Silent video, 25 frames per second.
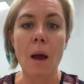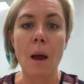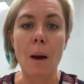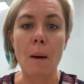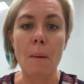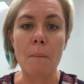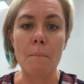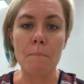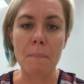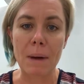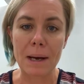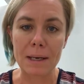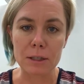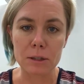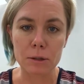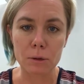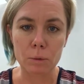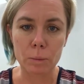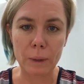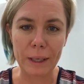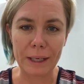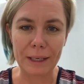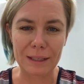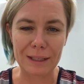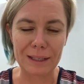muscle
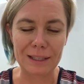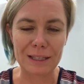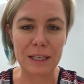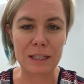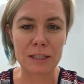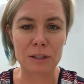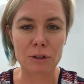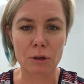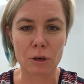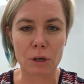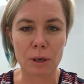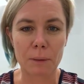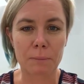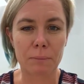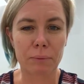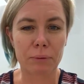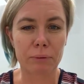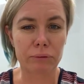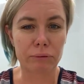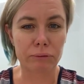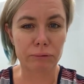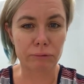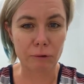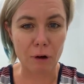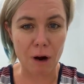weakness is not a
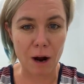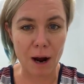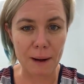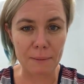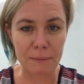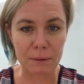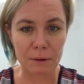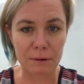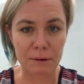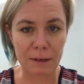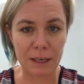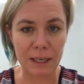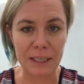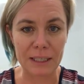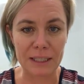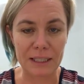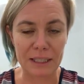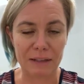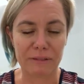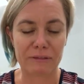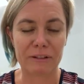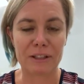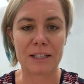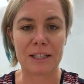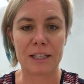primary
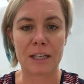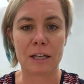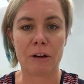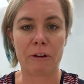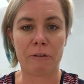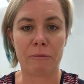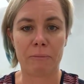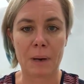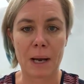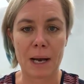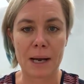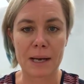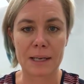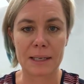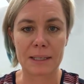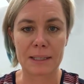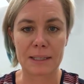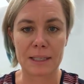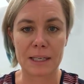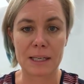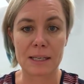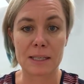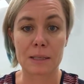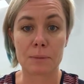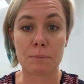deficit of
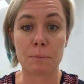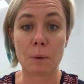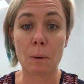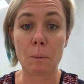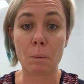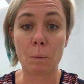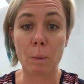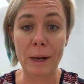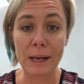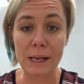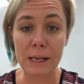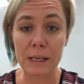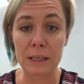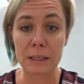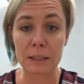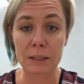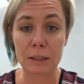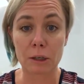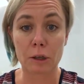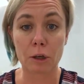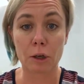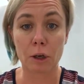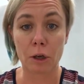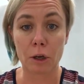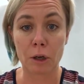Parkinson's, but weakness
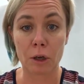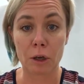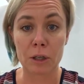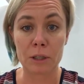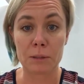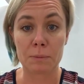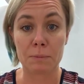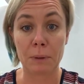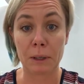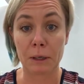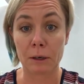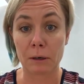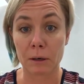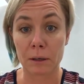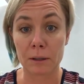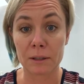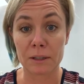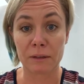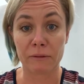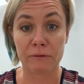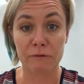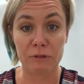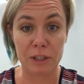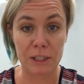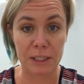occurs because
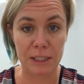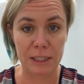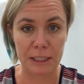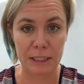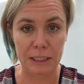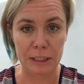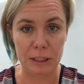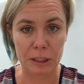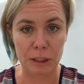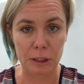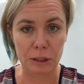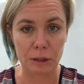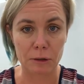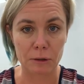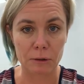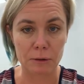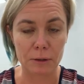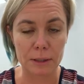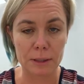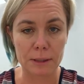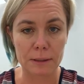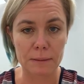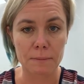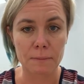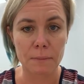of
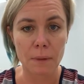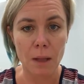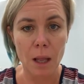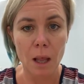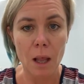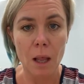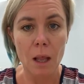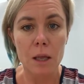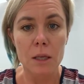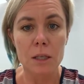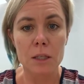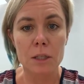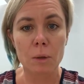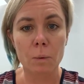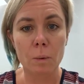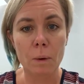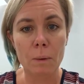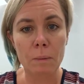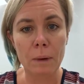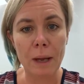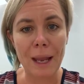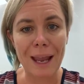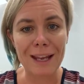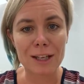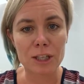disuse. So when
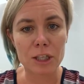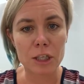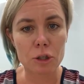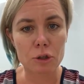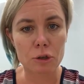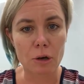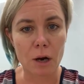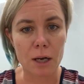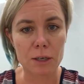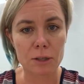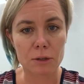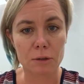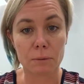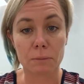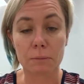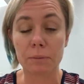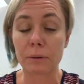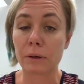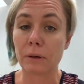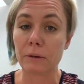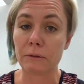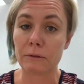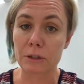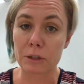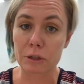we're actually trying to
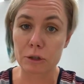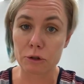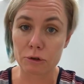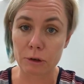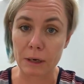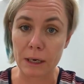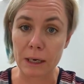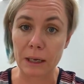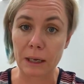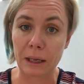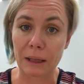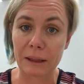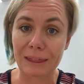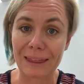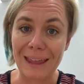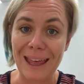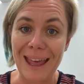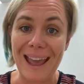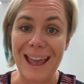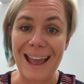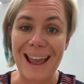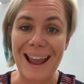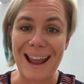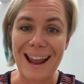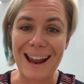improve strength
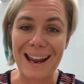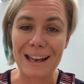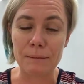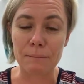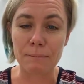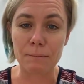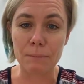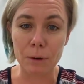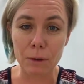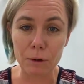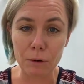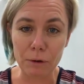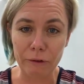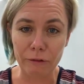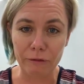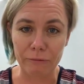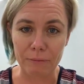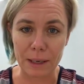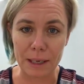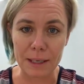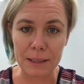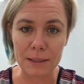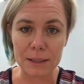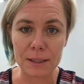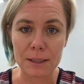and
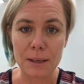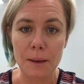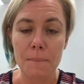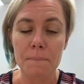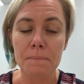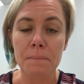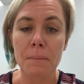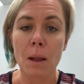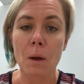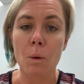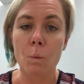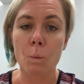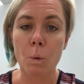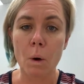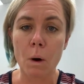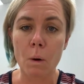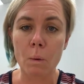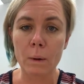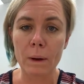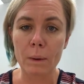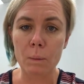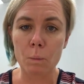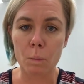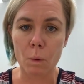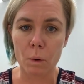movement, what
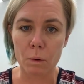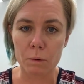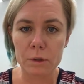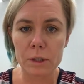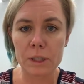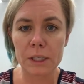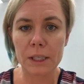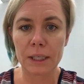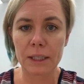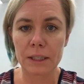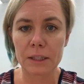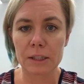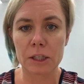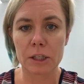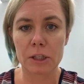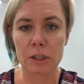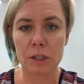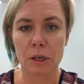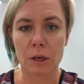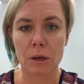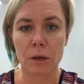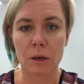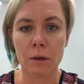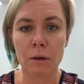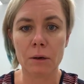we're wanting to
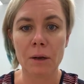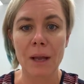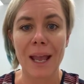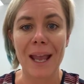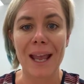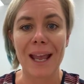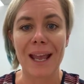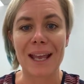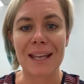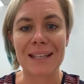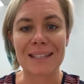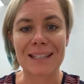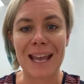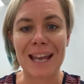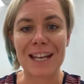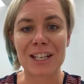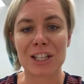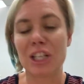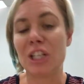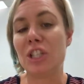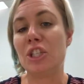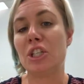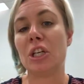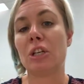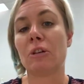do is
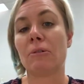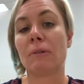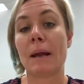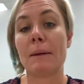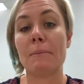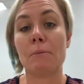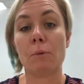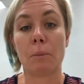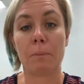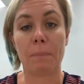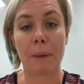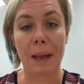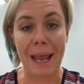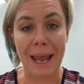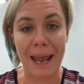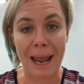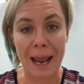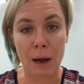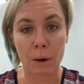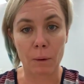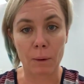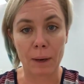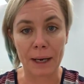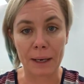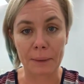actually generate more
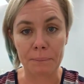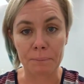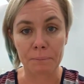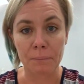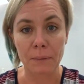power.